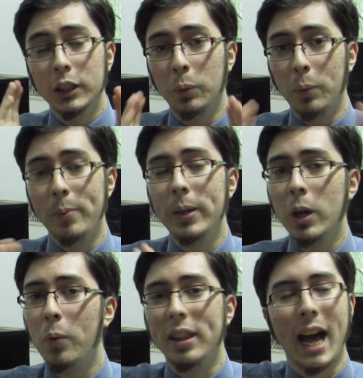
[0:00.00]
So when we
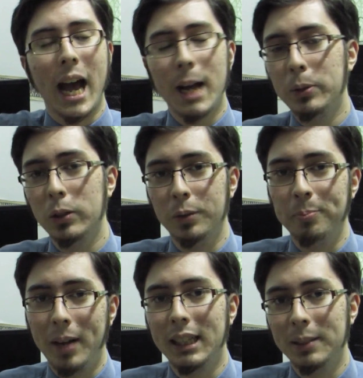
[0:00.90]
go with absolute
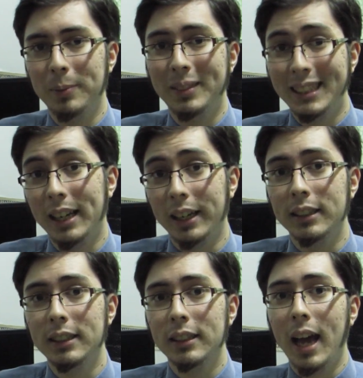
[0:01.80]
maximum
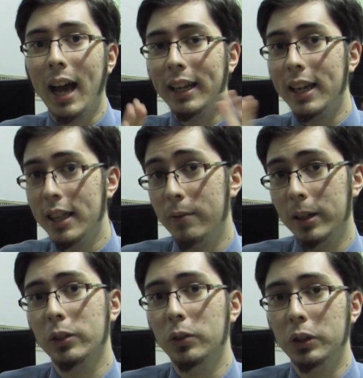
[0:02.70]
settings at either
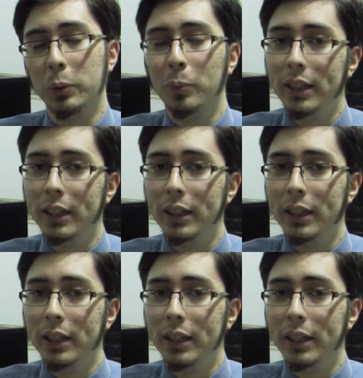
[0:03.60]
resolution,